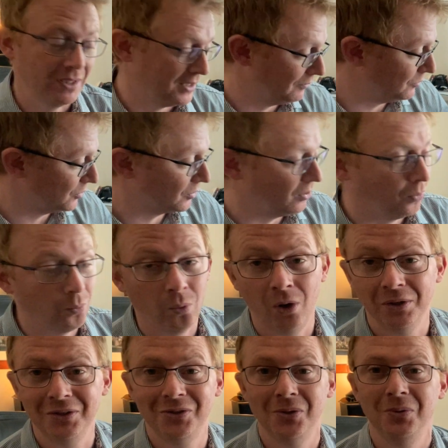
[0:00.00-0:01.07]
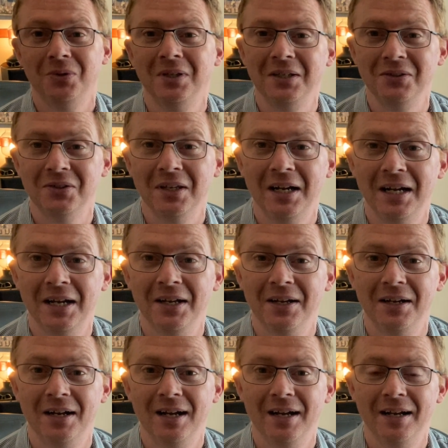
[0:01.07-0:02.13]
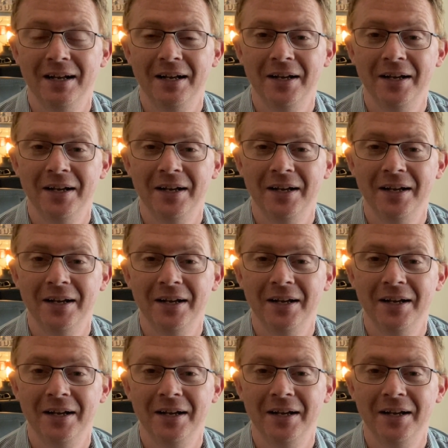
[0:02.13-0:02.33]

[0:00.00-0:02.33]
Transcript: I've just got one or two things that